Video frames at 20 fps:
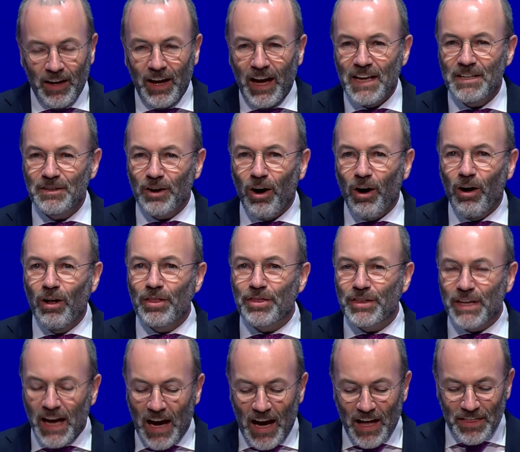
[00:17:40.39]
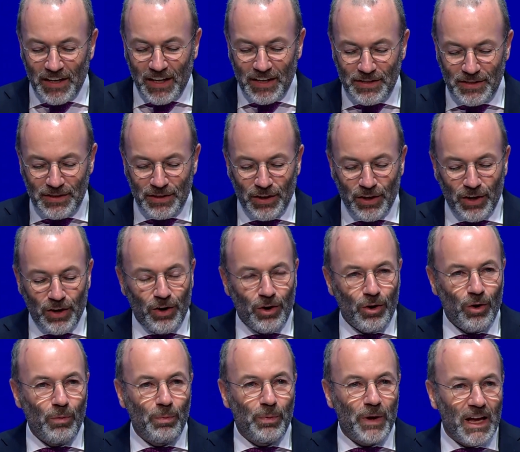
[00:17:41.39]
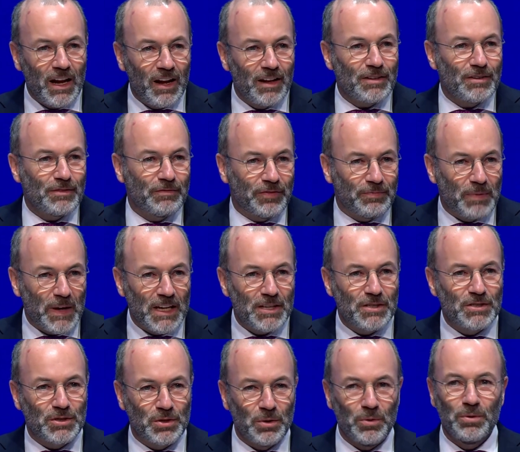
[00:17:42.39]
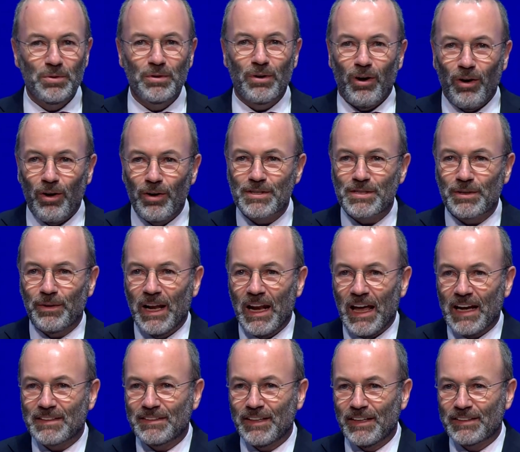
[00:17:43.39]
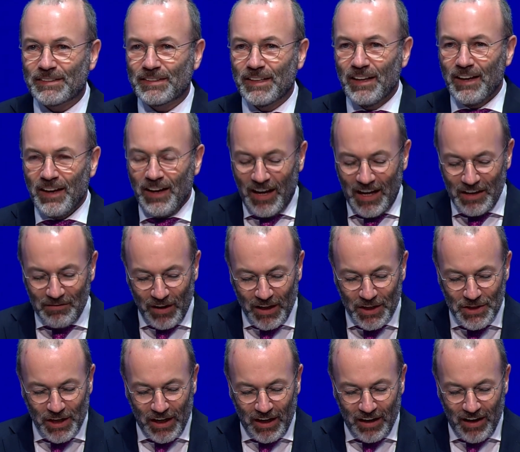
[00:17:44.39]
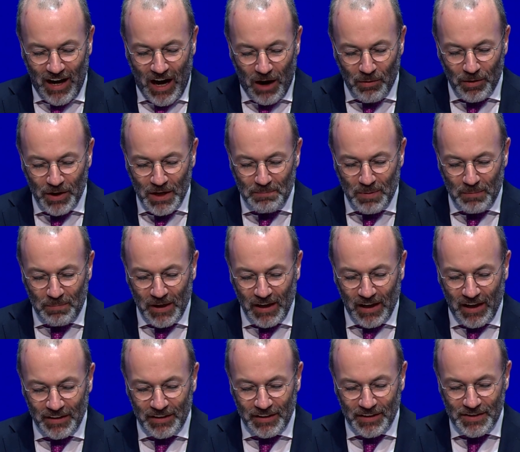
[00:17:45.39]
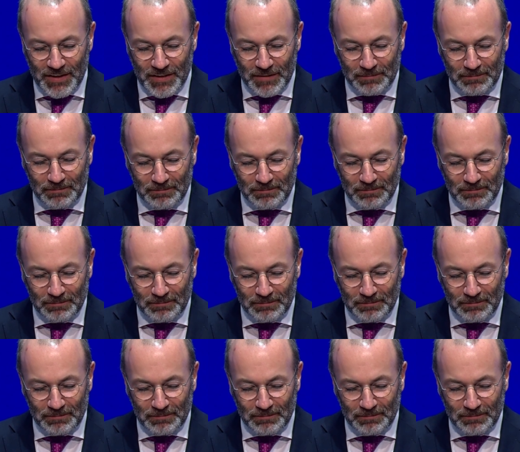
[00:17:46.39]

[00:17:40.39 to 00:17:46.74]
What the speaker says: And all the others who will be soon also elected and will share our EPP ideas.